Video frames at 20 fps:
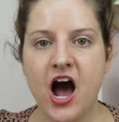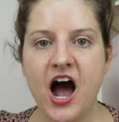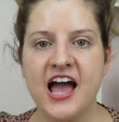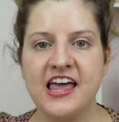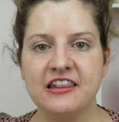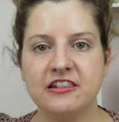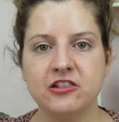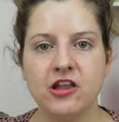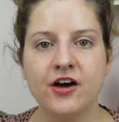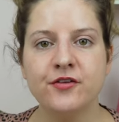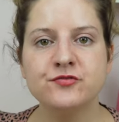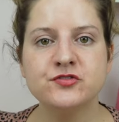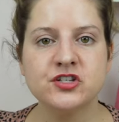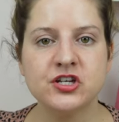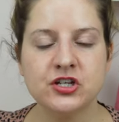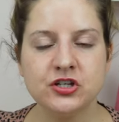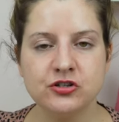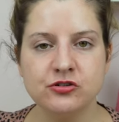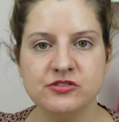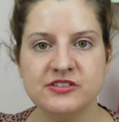I love
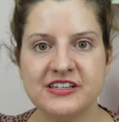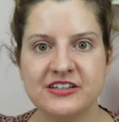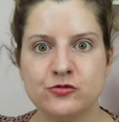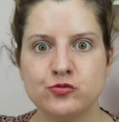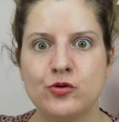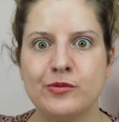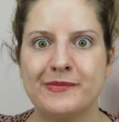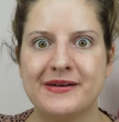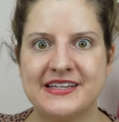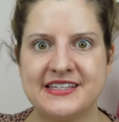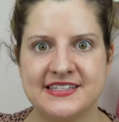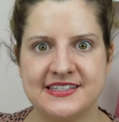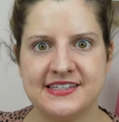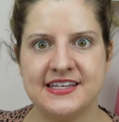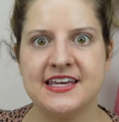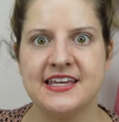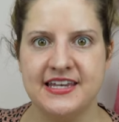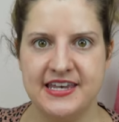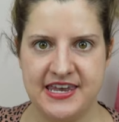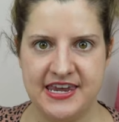to use it when my
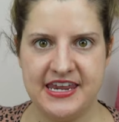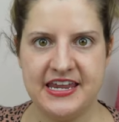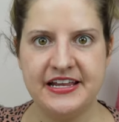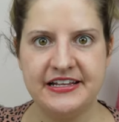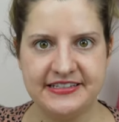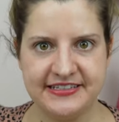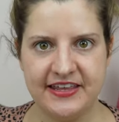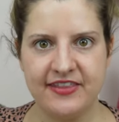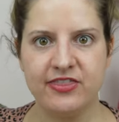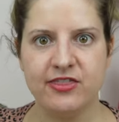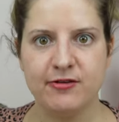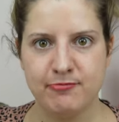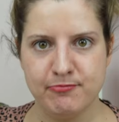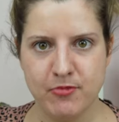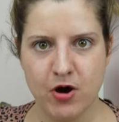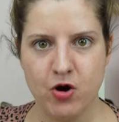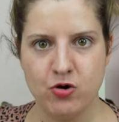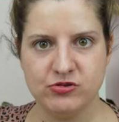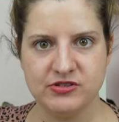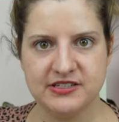skin needs it the
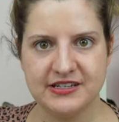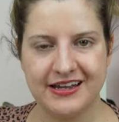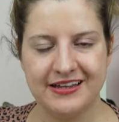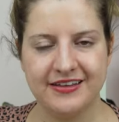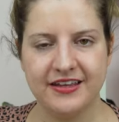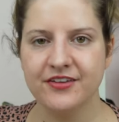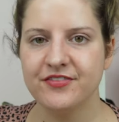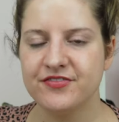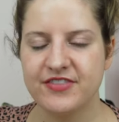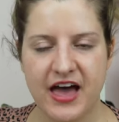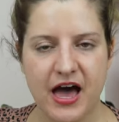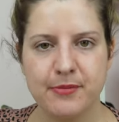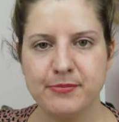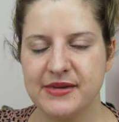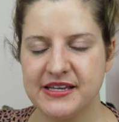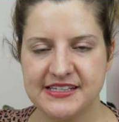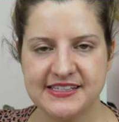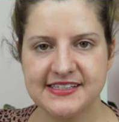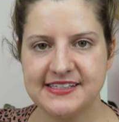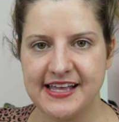most, if that
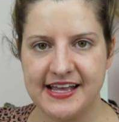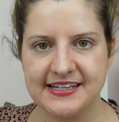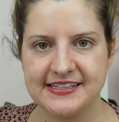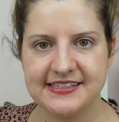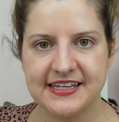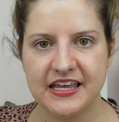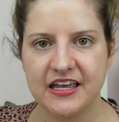makes sense.